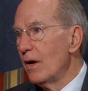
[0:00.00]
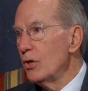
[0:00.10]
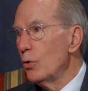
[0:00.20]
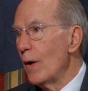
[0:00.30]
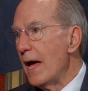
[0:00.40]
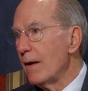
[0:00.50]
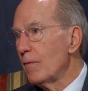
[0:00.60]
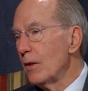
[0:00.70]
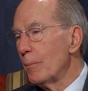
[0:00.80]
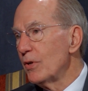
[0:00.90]
you
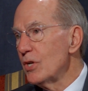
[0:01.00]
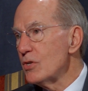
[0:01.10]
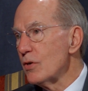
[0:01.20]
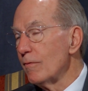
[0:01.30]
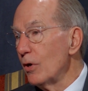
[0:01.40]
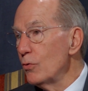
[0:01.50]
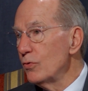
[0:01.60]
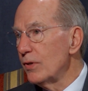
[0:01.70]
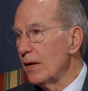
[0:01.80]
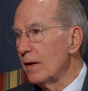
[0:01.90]
had the potential of
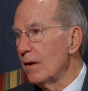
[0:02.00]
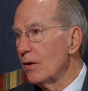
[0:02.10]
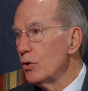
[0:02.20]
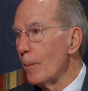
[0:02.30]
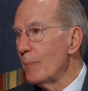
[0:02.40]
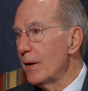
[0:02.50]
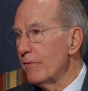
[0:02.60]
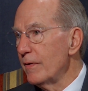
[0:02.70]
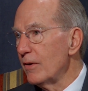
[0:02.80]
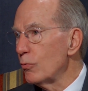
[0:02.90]
losing your
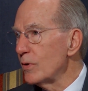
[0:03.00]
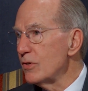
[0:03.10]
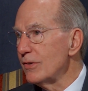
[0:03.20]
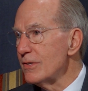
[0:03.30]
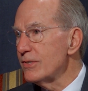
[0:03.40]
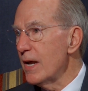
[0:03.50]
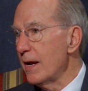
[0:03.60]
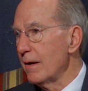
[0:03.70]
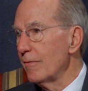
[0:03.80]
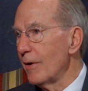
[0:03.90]
benefits, which is
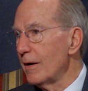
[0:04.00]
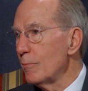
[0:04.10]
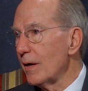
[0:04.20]
insane, right?